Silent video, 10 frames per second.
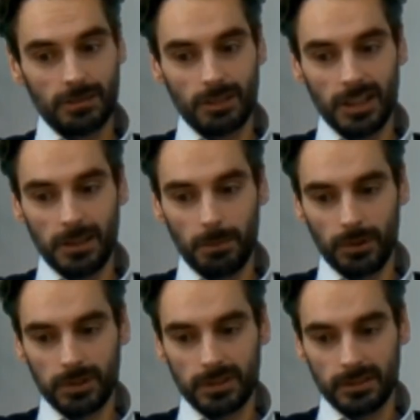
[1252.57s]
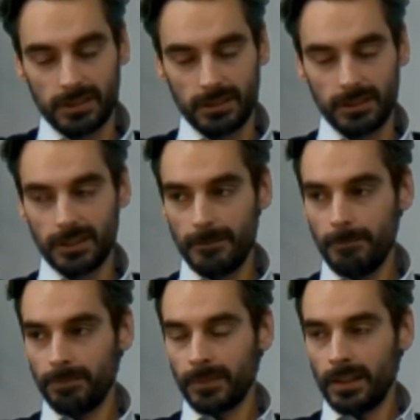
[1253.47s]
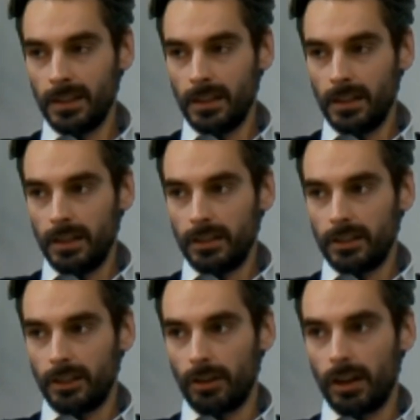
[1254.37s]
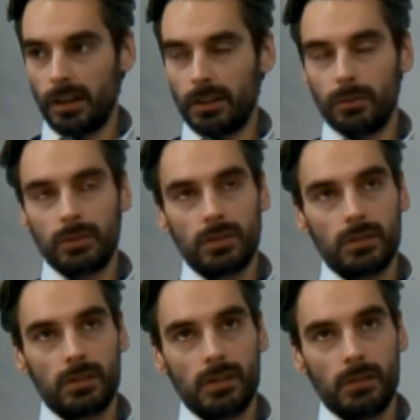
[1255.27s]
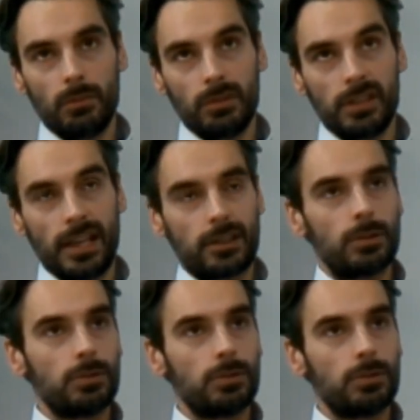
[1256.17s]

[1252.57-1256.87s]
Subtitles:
is really important. And the Act